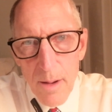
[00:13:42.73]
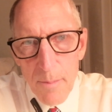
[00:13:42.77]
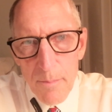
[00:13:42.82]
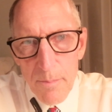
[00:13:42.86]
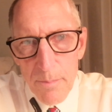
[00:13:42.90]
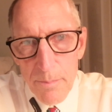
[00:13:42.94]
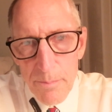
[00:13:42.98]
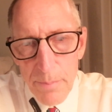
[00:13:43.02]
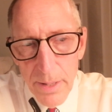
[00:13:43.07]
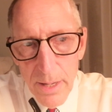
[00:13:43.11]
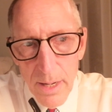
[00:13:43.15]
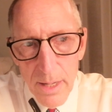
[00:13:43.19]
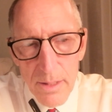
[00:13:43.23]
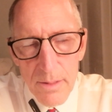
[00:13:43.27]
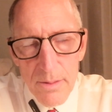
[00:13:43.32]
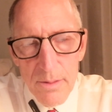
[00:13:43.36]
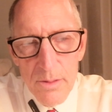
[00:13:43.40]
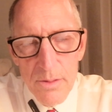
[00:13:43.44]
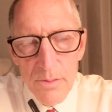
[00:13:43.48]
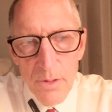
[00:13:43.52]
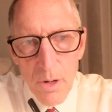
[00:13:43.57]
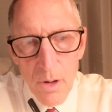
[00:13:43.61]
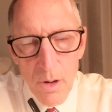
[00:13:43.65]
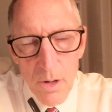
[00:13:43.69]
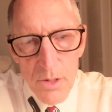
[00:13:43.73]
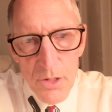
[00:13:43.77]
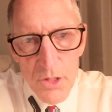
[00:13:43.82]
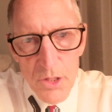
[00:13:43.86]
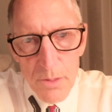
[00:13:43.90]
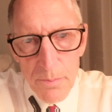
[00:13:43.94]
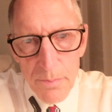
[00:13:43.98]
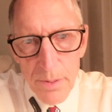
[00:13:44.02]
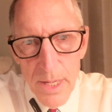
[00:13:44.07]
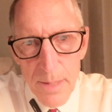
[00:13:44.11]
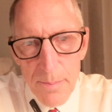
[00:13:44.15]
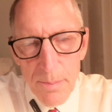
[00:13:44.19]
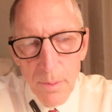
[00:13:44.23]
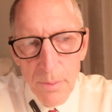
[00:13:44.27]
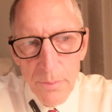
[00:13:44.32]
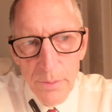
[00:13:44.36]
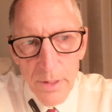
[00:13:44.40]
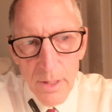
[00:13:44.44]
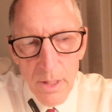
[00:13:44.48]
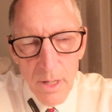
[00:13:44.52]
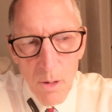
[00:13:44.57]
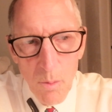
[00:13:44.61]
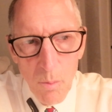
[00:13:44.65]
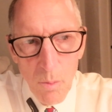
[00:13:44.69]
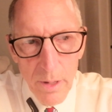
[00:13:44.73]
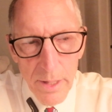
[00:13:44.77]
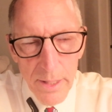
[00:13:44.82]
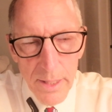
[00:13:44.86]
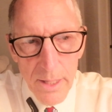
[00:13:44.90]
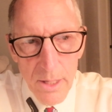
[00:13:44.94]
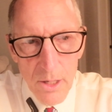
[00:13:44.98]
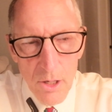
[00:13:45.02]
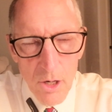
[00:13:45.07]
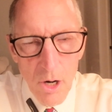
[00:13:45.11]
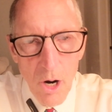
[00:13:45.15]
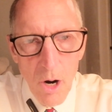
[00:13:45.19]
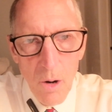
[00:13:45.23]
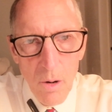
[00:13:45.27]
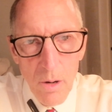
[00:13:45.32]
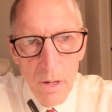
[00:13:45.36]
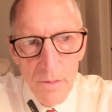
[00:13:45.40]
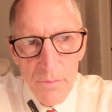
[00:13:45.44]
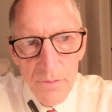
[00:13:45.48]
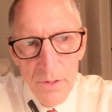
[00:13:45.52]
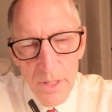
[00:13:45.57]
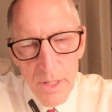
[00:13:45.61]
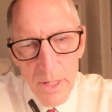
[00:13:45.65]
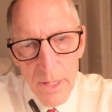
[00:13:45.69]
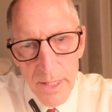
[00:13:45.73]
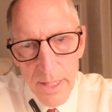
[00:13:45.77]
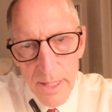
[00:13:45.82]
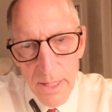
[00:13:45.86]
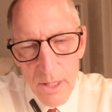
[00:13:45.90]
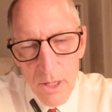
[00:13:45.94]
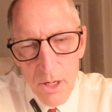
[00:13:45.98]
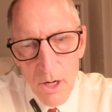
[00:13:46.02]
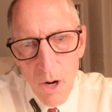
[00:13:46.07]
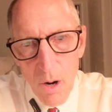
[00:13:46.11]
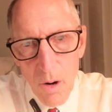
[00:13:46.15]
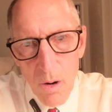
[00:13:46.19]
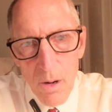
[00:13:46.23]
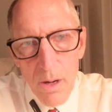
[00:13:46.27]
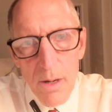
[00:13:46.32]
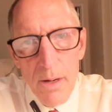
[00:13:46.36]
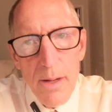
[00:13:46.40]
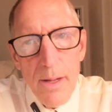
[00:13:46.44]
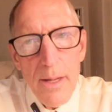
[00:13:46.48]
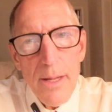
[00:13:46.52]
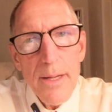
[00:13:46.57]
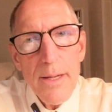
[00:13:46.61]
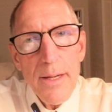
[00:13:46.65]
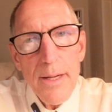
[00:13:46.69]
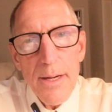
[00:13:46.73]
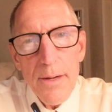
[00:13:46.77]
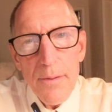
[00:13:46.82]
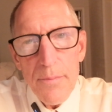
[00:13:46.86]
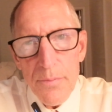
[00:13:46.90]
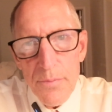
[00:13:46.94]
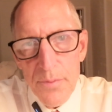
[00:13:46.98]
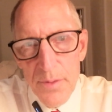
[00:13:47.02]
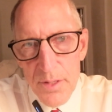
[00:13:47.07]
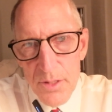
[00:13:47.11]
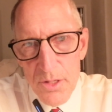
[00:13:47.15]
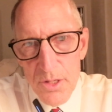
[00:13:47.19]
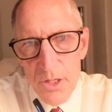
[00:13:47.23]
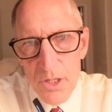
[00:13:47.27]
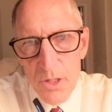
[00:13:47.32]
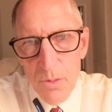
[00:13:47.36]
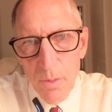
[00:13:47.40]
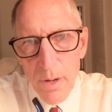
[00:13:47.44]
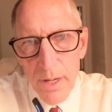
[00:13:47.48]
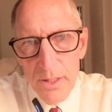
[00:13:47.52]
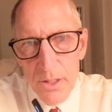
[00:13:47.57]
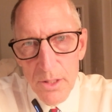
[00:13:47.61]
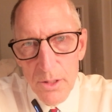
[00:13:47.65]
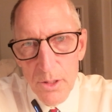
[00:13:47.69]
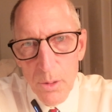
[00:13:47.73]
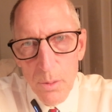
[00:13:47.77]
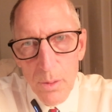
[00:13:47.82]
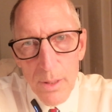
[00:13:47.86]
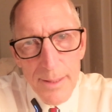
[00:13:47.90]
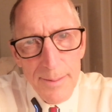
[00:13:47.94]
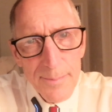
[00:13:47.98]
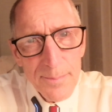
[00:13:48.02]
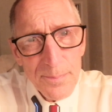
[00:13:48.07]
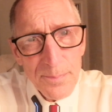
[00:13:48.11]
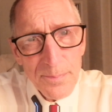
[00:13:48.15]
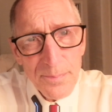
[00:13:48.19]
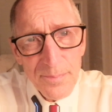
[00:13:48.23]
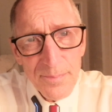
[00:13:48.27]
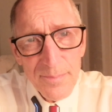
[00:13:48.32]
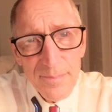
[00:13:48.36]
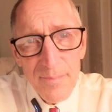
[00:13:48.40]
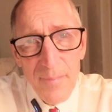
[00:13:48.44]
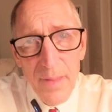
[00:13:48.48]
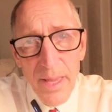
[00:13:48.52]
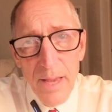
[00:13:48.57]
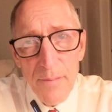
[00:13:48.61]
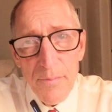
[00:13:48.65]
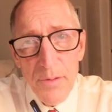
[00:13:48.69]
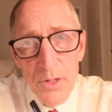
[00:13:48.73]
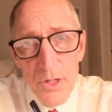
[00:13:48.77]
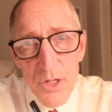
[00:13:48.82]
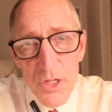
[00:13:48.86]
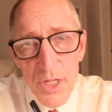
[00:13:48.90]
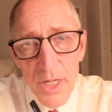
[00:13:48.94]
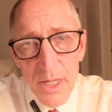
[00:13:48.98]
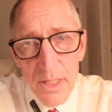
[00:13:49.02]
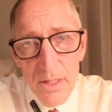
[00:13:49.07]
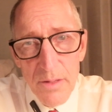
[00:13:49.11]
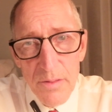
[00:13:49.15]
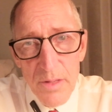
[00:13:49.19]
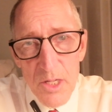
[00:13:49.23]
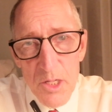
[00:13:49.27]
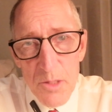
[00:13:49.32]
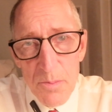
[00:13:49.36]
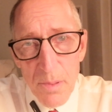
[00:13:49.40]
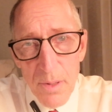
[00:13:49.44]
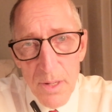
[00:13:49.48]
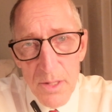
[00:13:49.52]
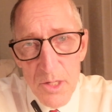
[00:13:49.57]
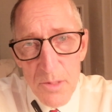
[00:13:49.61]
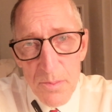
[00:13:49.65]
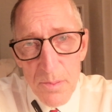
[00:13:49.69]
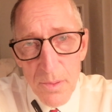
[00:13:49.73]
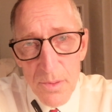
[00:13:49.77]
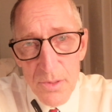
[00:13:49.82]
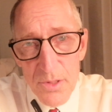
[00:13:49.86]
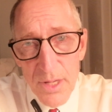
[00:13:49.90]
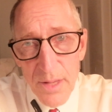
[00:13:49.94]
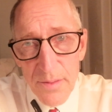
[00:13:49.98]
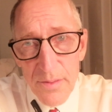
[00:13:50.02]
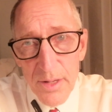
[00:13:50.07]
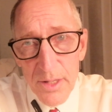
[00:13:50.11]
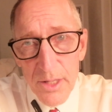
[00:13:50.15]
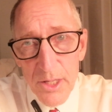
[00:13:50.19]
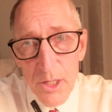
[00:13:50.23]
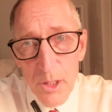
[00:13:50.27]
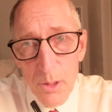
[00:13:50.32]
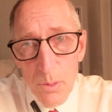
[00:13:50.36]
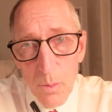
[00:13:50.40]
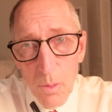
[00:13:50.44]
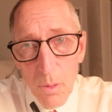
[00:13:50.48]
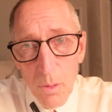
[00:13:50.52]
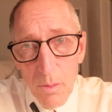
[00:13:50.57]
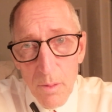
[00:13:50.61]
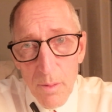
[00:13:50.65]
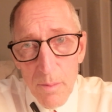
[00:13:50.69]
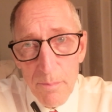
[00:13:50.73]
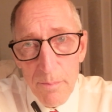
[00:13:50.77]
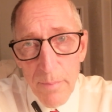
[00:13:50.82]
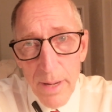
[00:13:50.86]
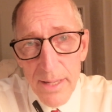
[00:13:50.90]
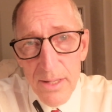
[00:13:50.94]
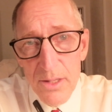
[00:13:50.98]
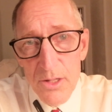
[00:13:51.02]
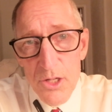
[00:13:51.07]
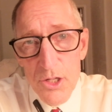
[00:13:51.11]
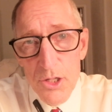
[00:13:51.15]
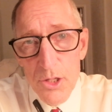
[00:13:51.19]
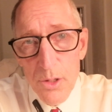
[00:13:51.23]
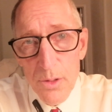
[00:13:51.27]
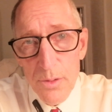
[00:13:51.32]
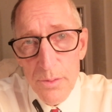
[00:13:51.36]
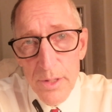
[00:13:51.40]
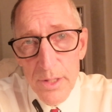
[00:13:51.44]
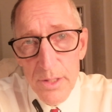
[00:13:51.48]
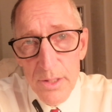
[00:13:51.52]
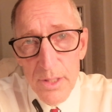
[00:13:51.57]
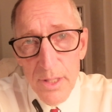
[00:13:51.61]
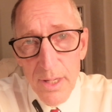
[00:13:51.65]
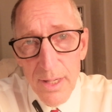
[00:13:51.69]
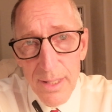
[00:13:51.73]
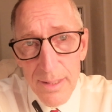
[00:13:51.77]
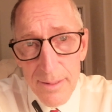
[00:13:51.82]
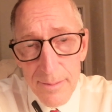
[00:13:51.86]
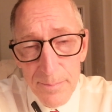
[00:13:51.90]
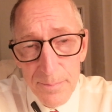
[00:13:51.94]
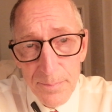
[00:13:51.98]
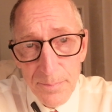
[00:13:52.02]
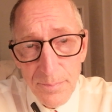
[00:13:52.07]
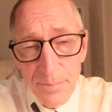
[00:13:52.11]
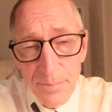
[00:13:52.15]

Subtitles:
But there are some people that are going to want to get a car. If you're going to get a car, this is the way to do it. If you stick to these principles, I think you will make sure that